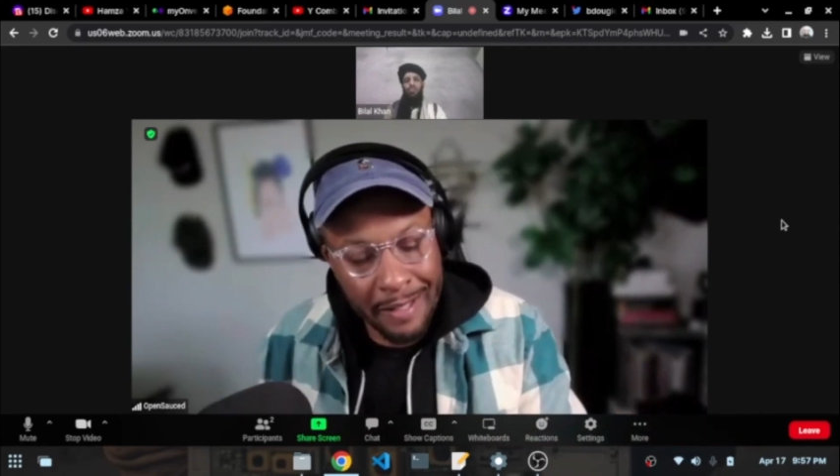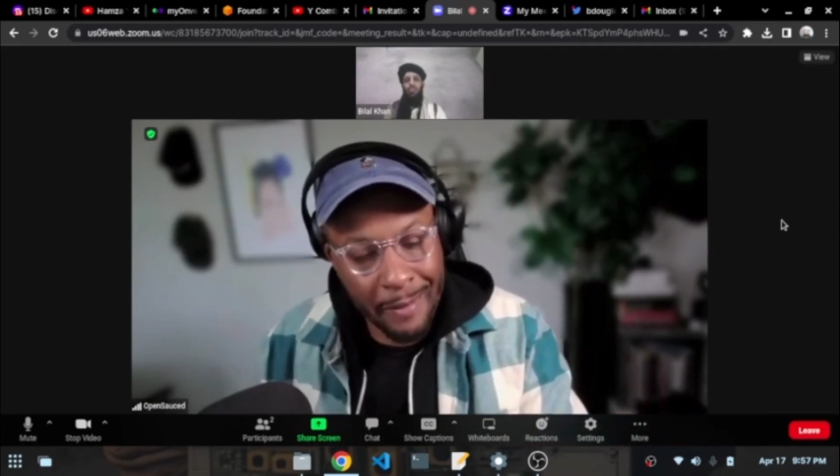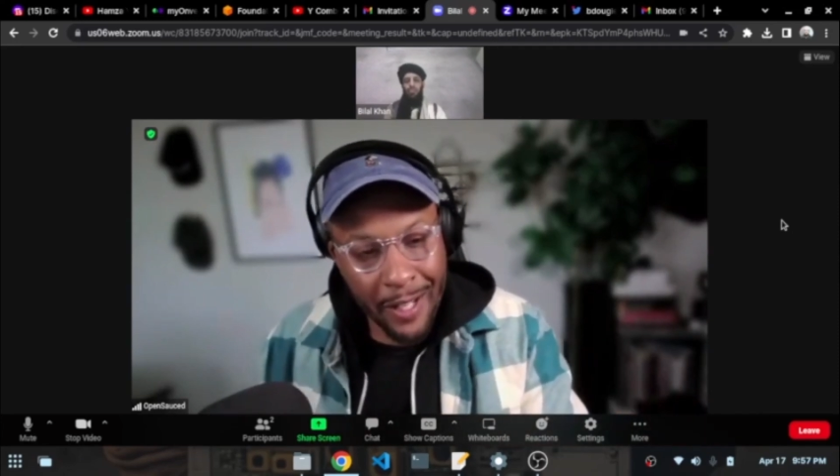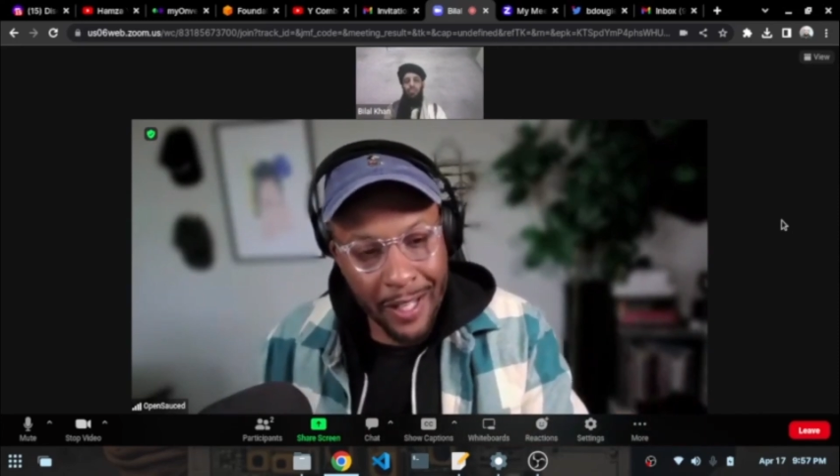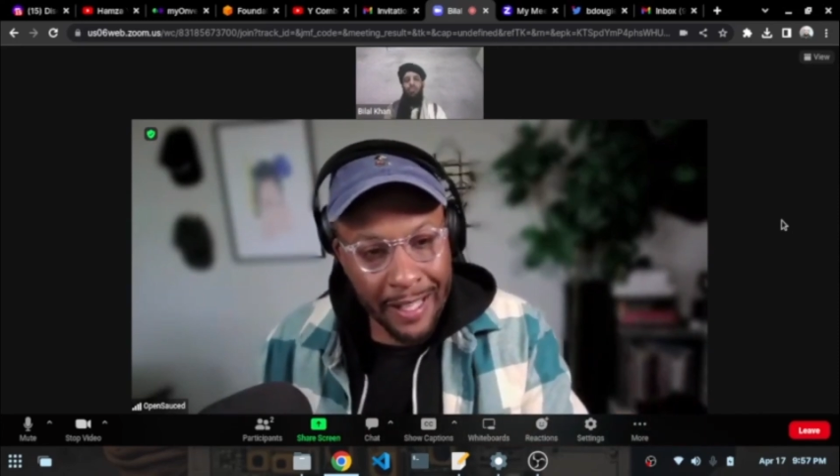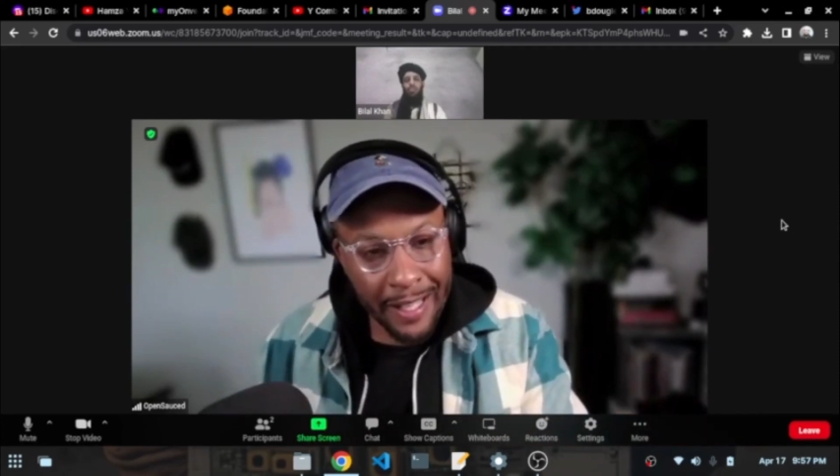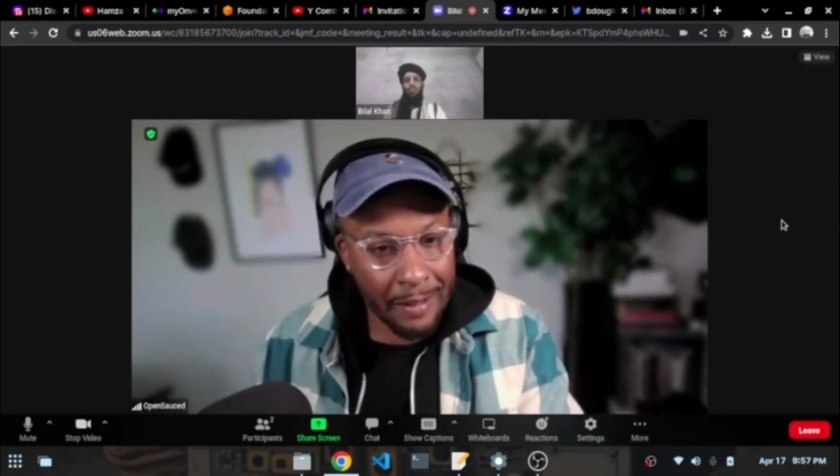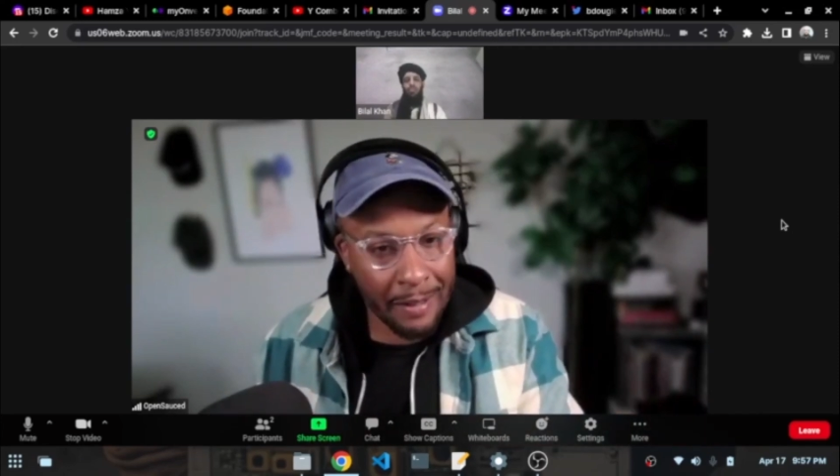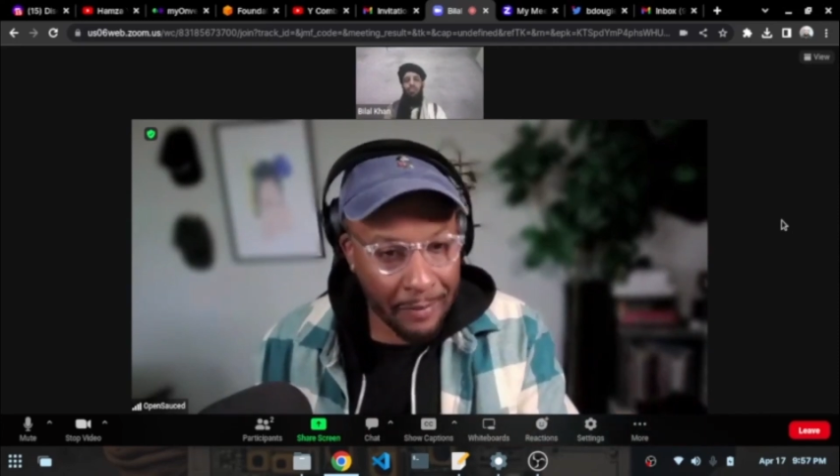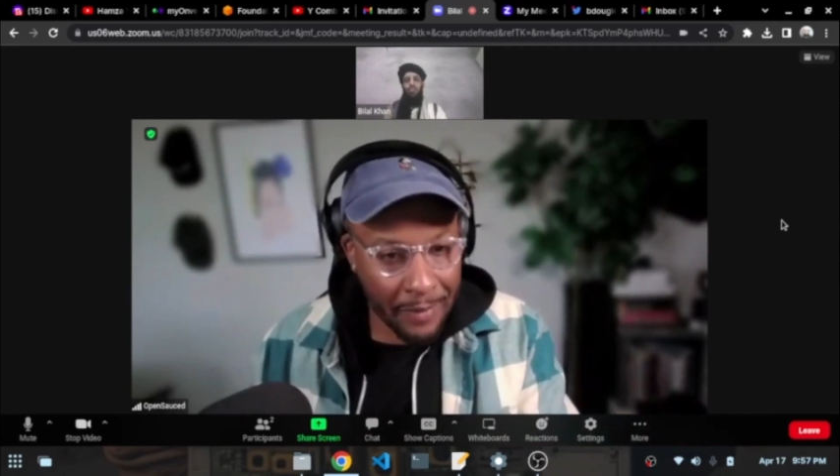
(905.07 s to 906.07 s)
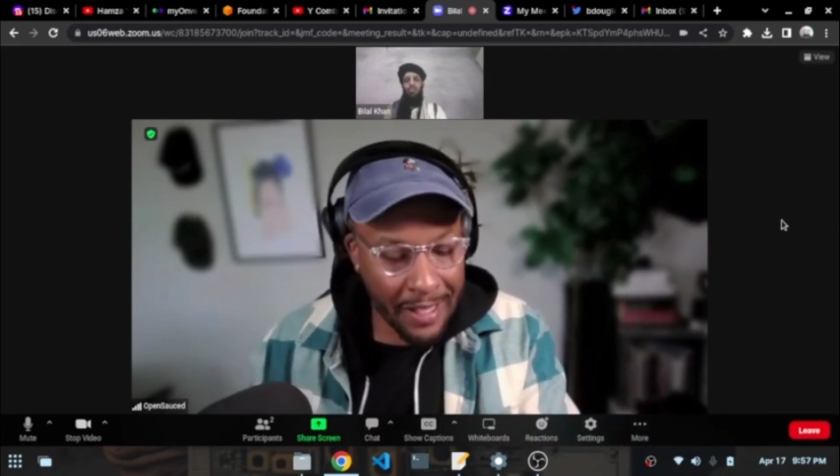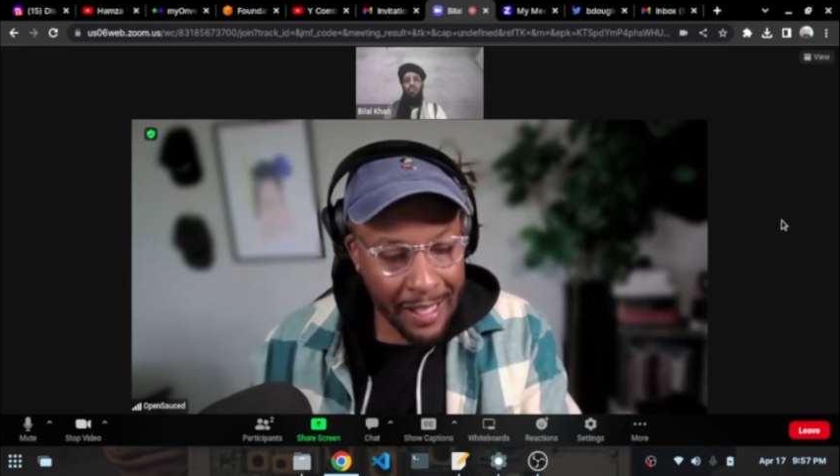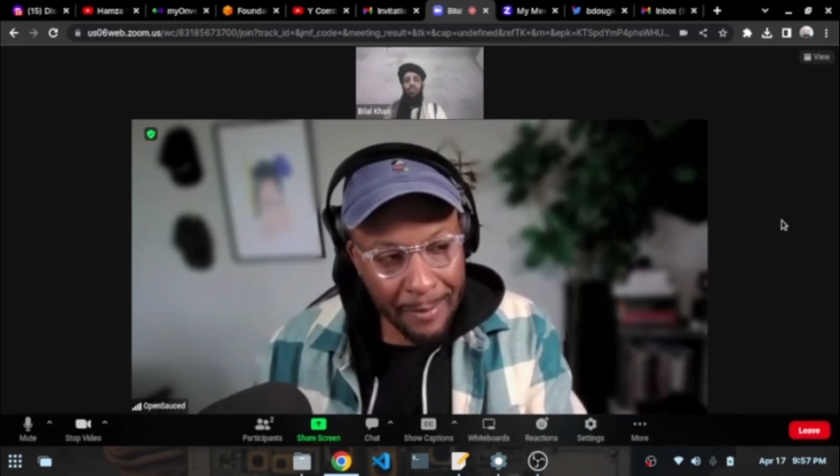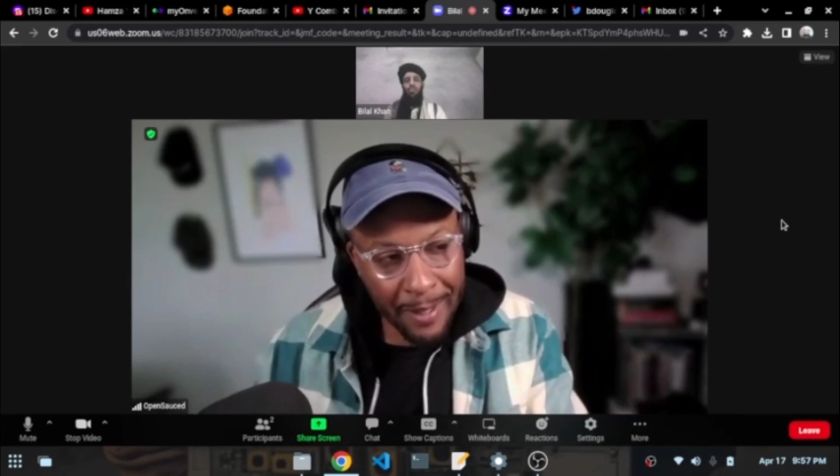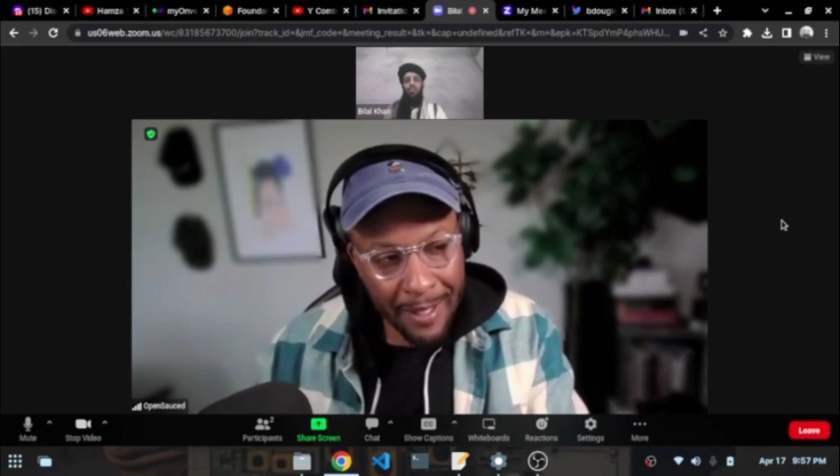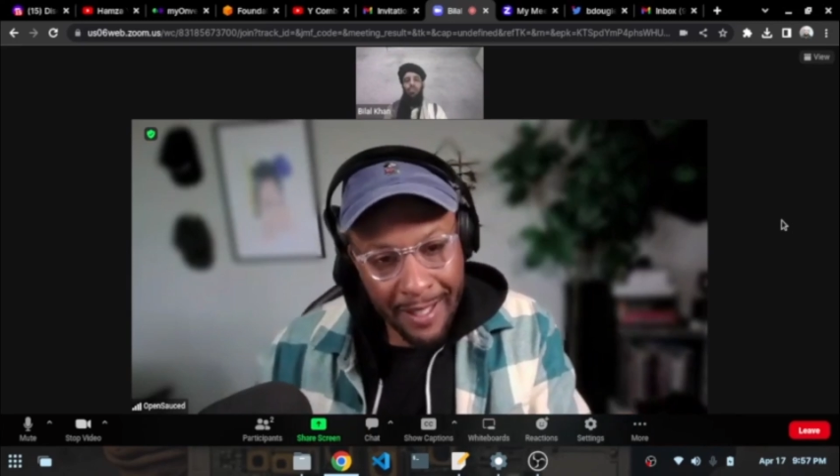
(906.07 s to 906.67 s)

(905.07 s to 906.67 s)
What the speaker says: community and of the team,